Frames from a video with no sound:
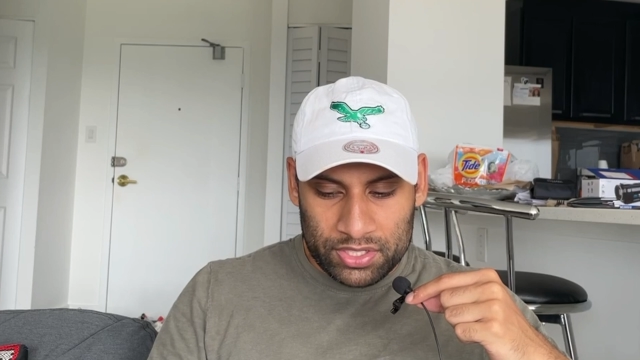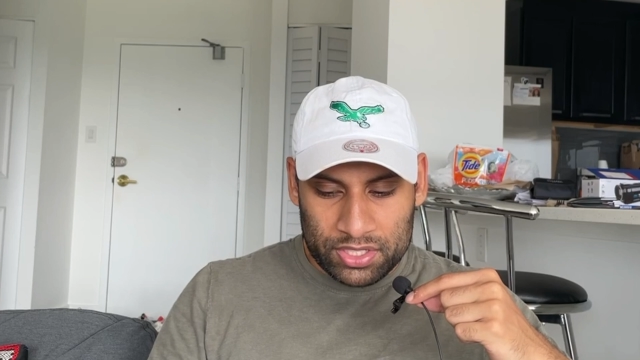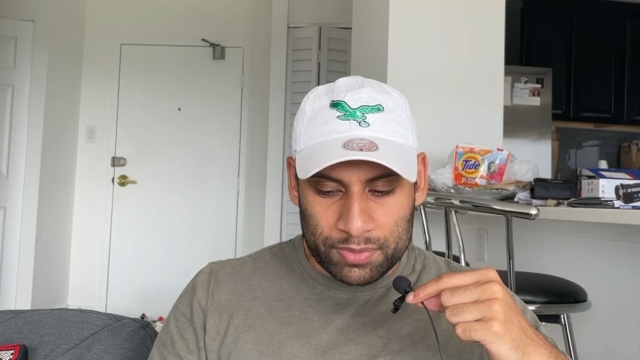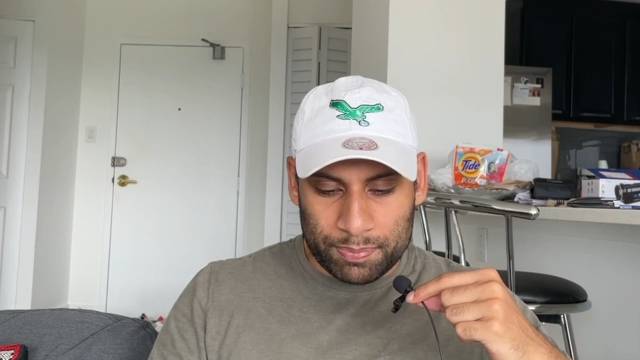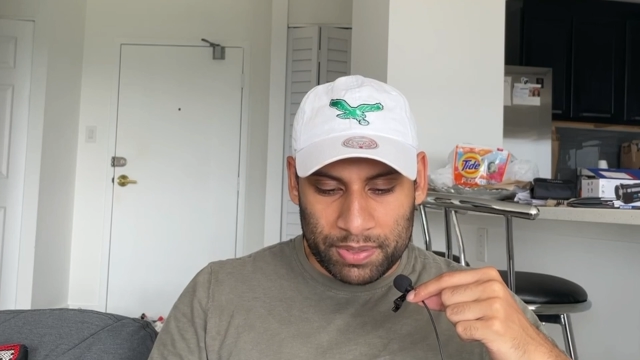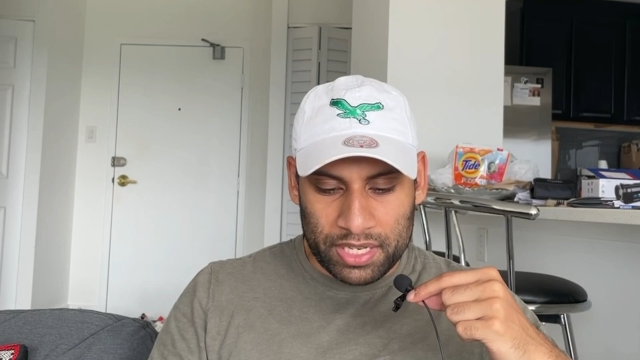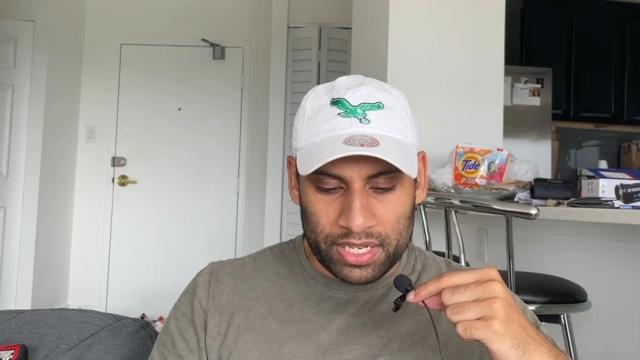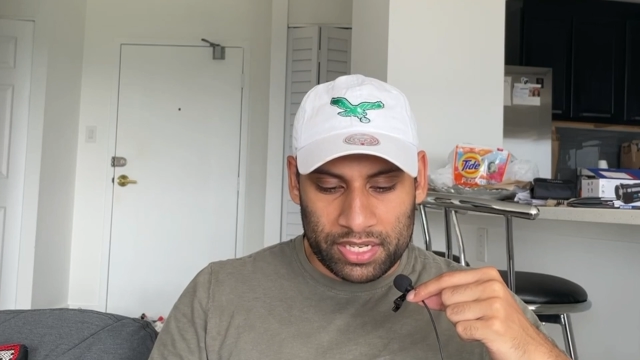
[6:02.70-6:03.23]

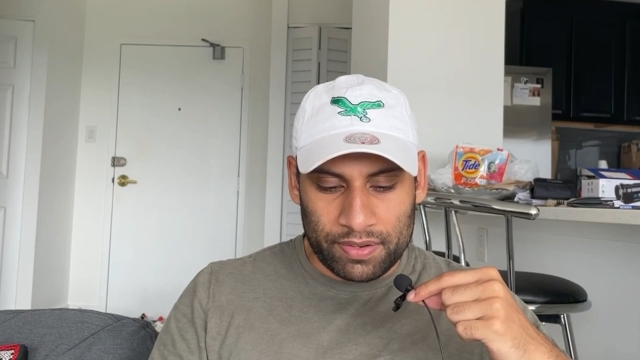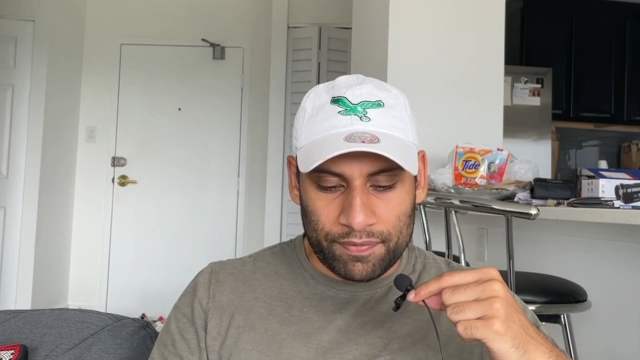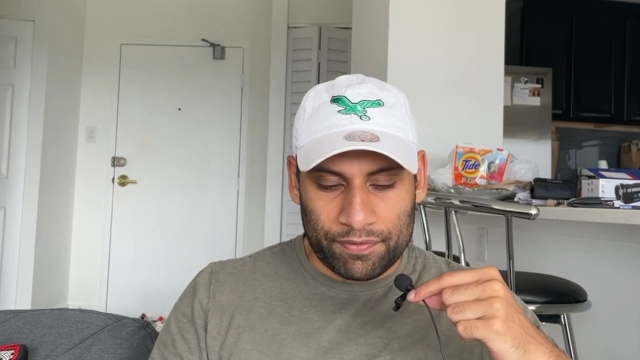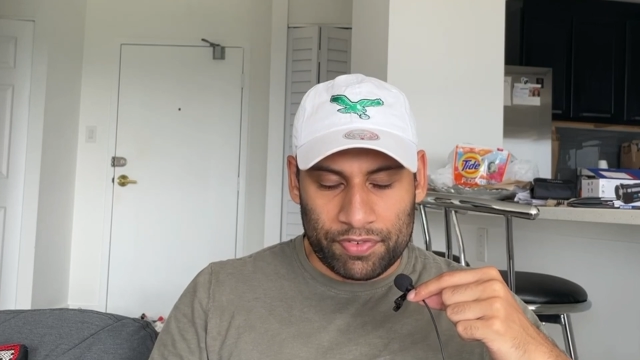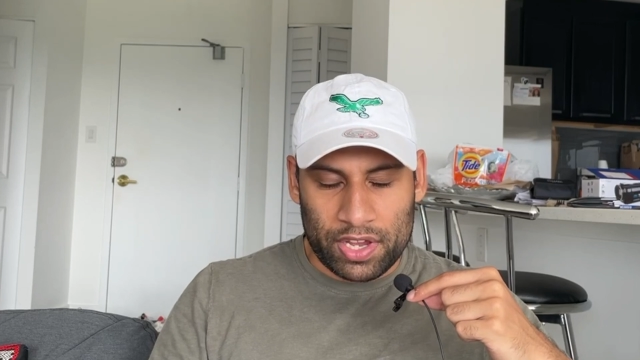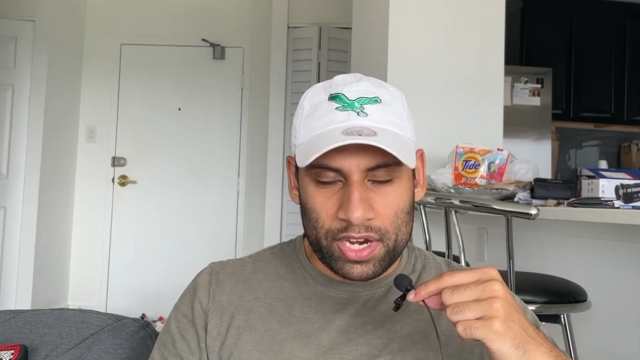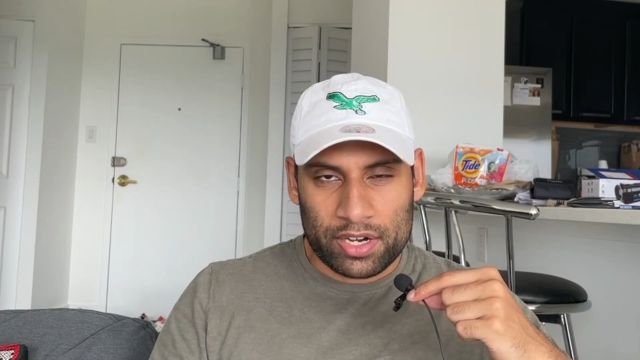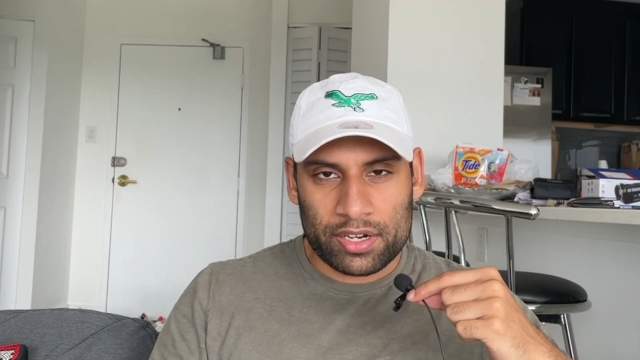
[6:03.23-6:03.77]
just being
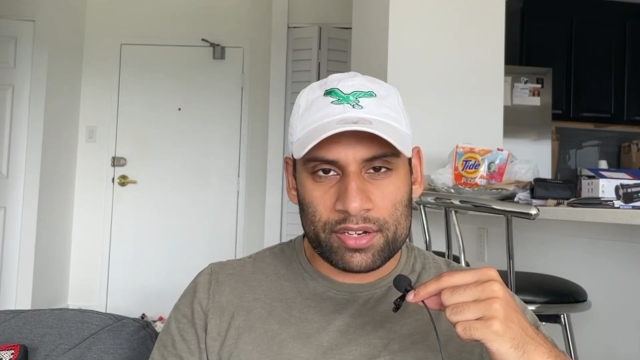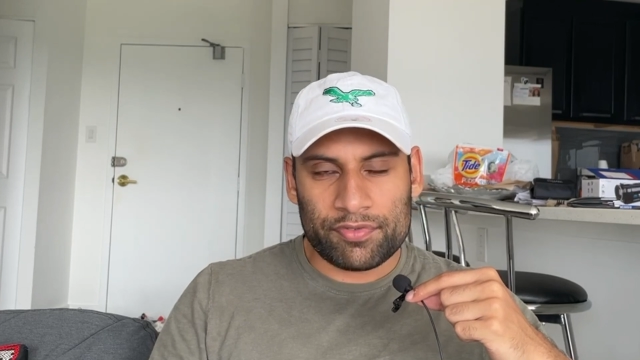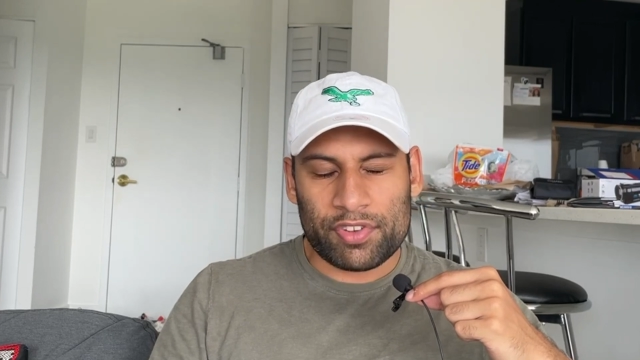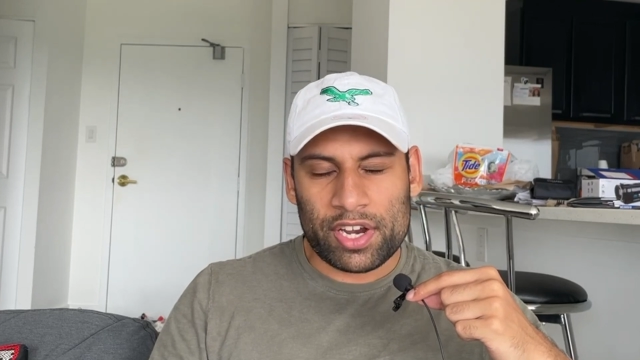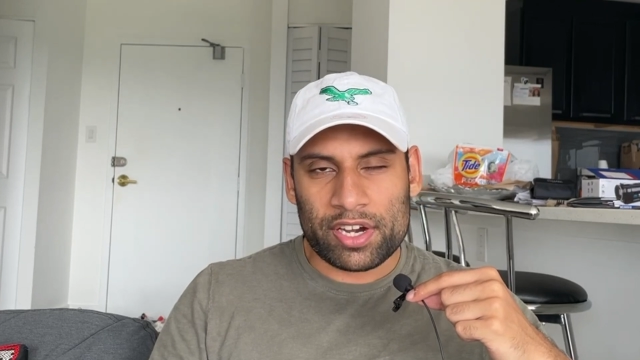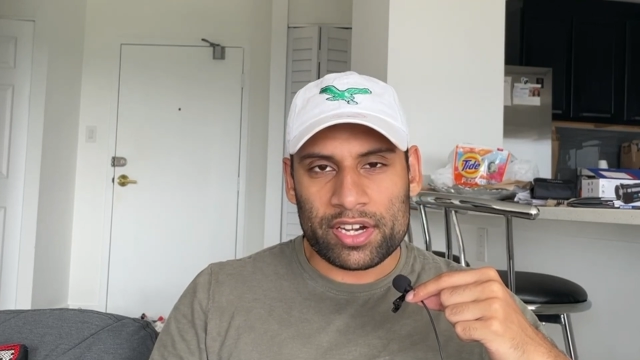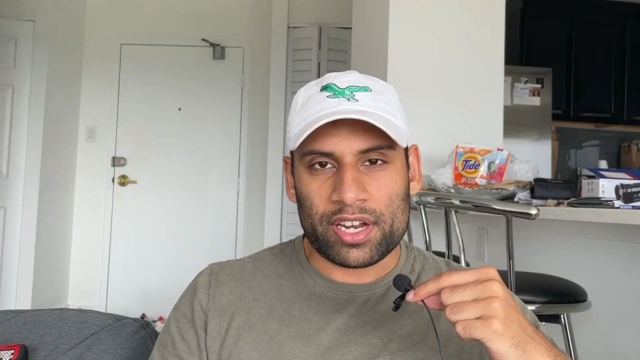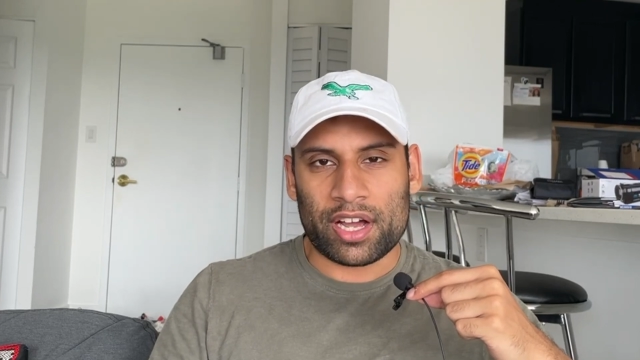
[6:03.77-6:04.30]
very,
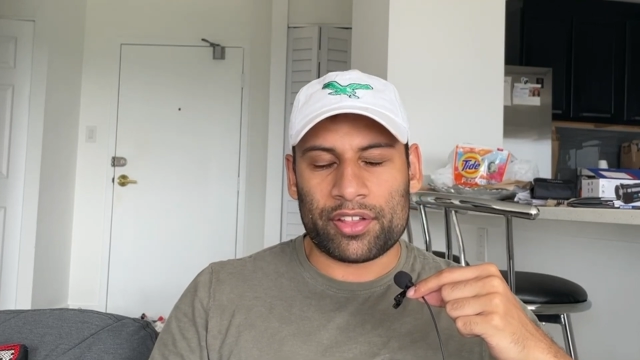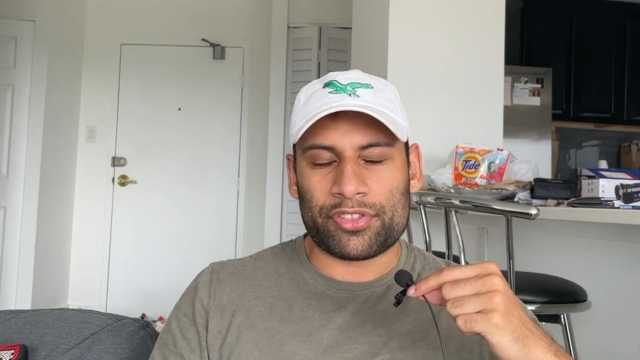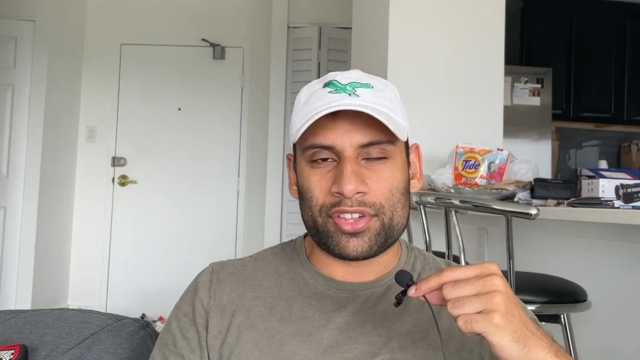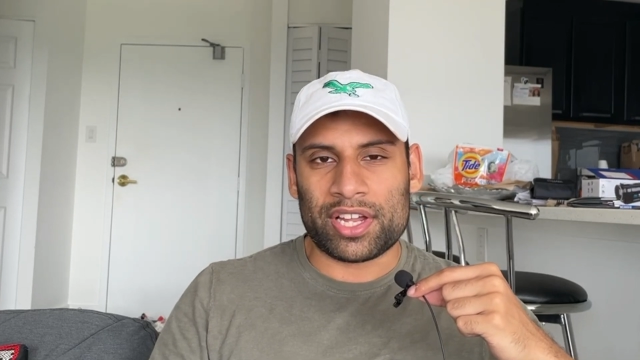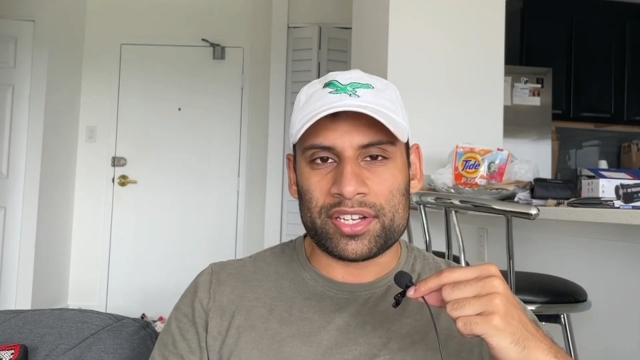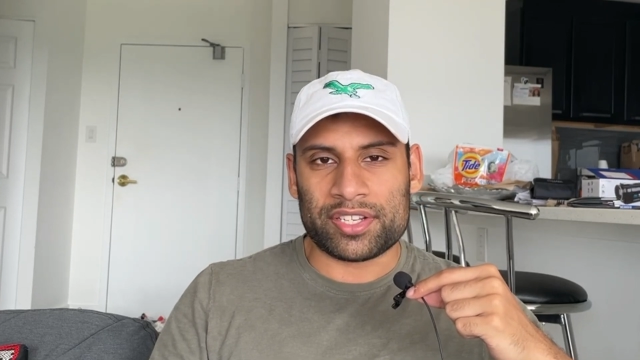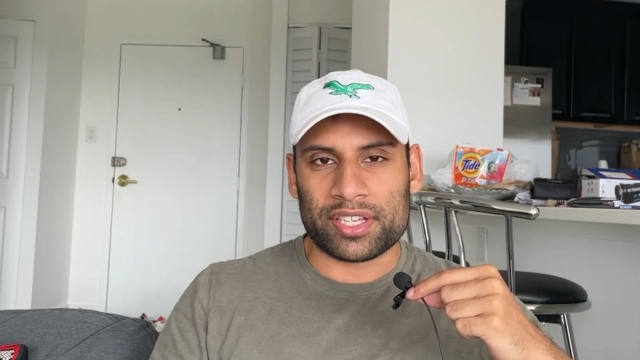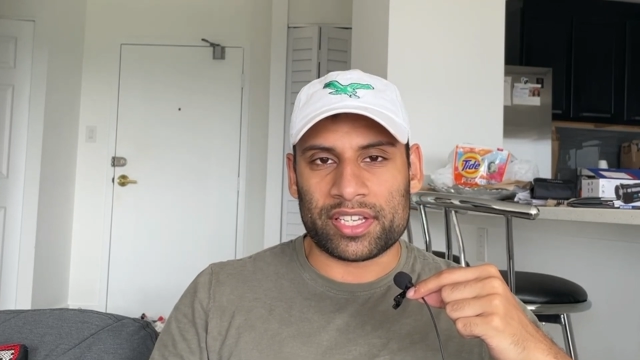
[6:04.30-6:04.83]
very
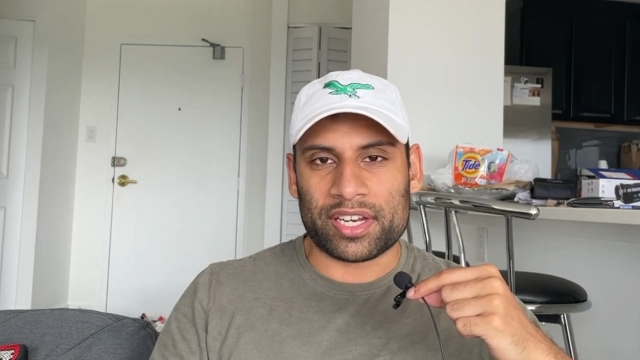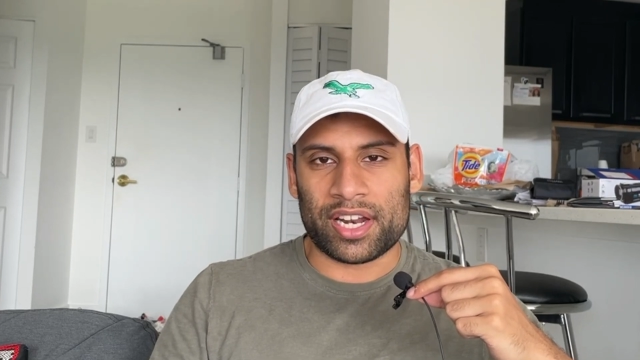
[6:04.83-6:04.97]
authentic.